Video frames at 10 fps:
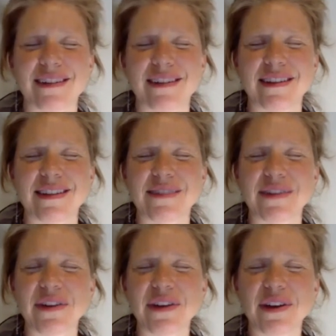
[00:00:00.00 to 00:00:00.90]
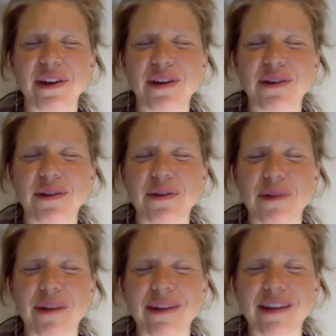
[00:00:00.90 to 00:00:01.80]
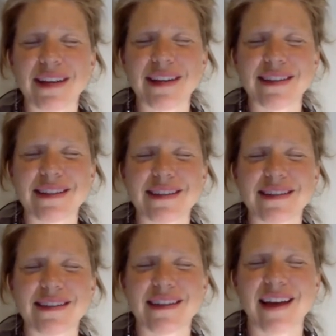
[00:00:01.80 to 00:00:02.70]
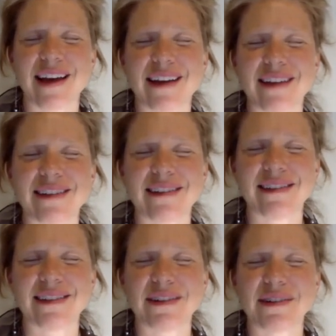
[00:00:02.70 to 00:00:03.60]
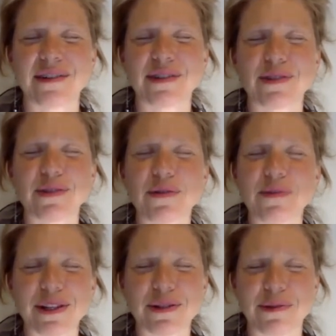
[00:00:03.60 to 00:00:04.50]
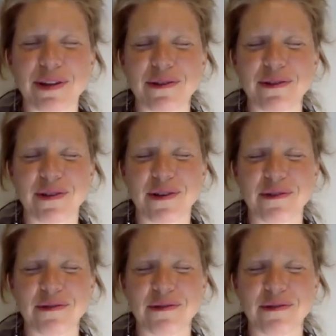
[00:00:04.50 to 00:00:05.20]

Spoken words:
this very acute awareness that there's so much we don't know.